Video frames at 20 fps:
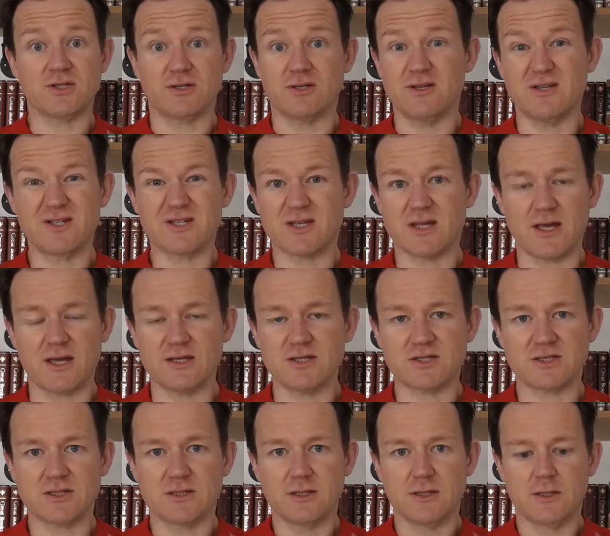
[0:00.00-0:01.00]
In this
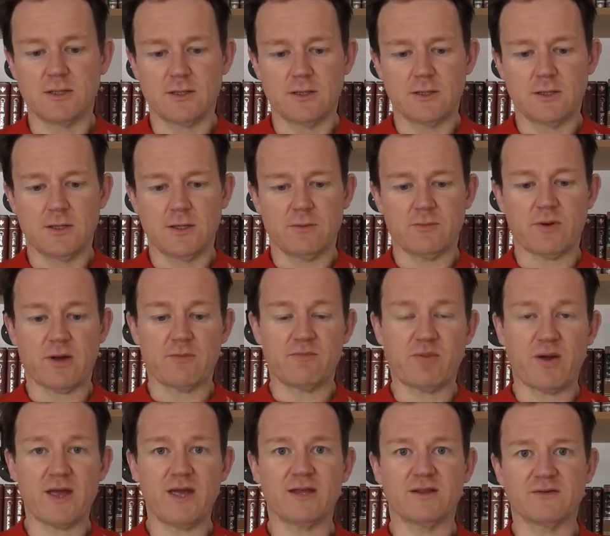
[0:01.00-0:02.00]
case, by
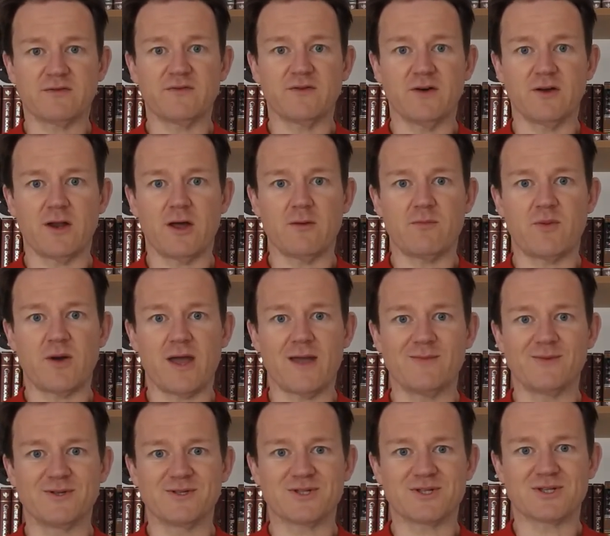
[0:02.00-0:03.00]
paying the furlough
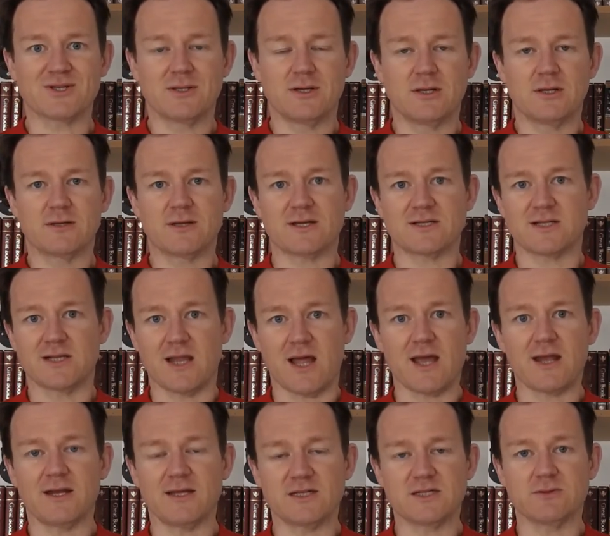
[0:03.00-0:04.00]
payments, that's
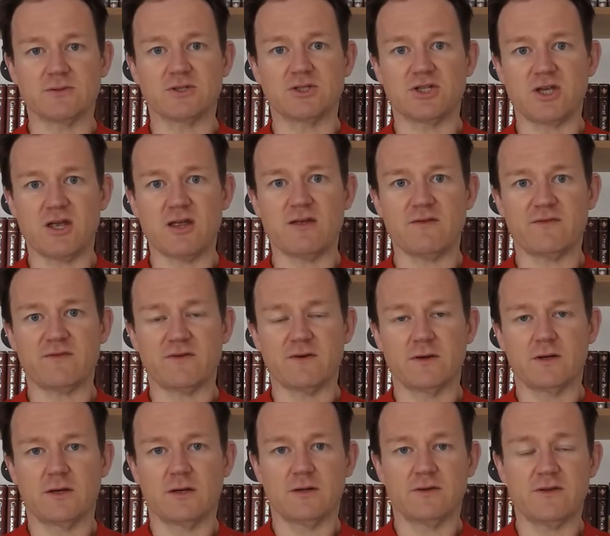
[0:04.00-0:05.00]
likely to achieve
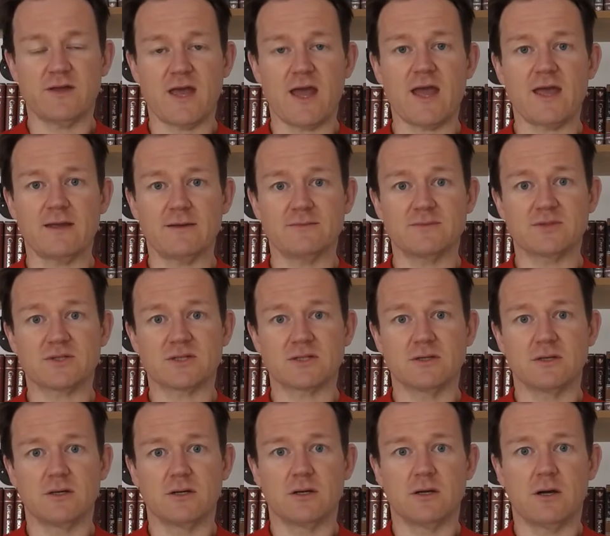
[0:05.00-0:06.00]
the aims
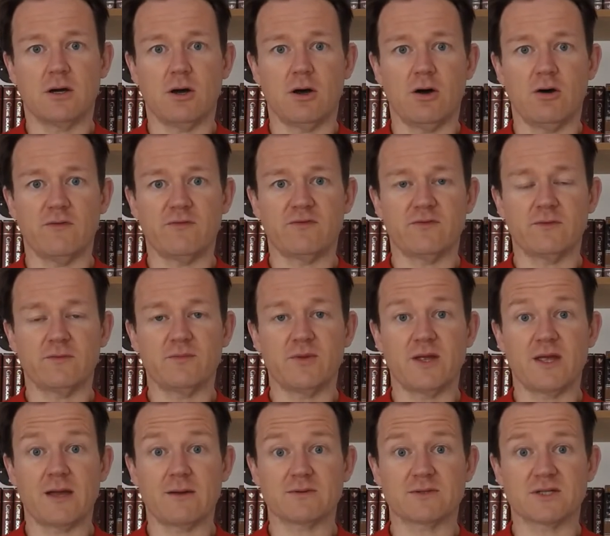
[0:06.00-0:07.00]
of
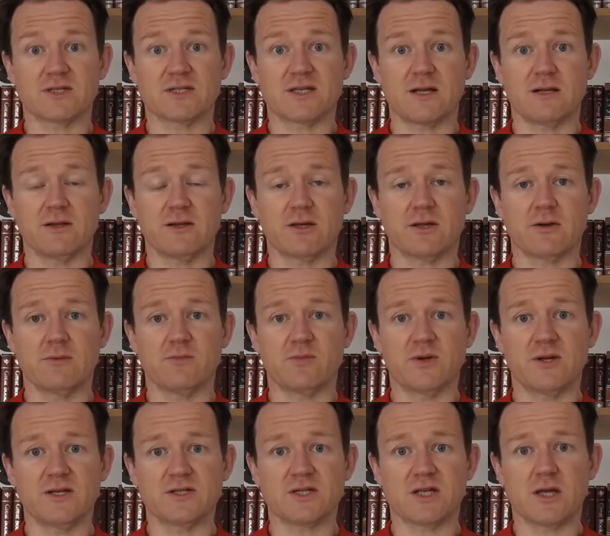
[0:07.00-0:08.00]
being able to sell the
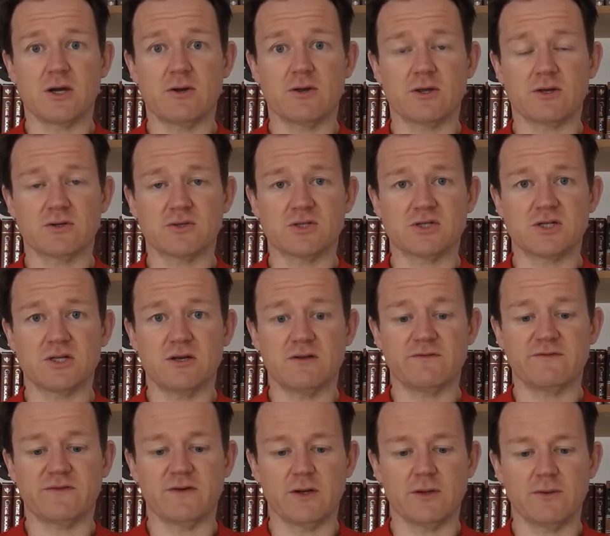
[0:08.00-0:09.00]
company as a going concern
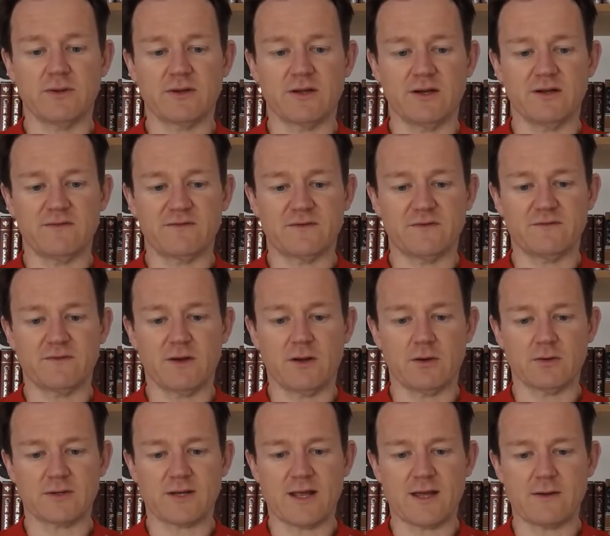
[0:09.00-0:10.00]
following the lift of the
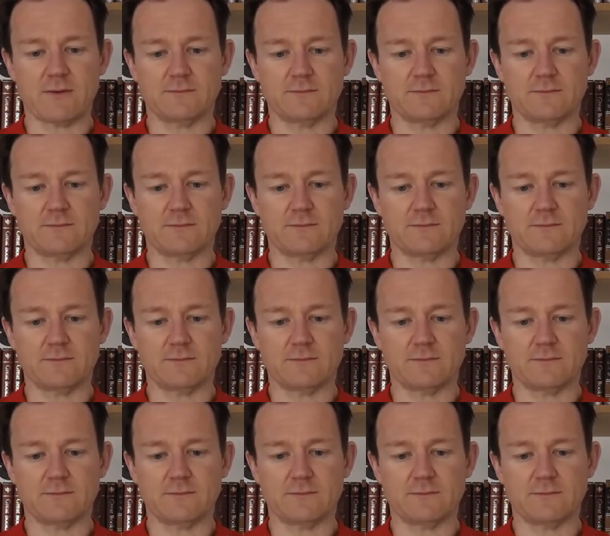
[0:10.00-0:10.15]
lockdown.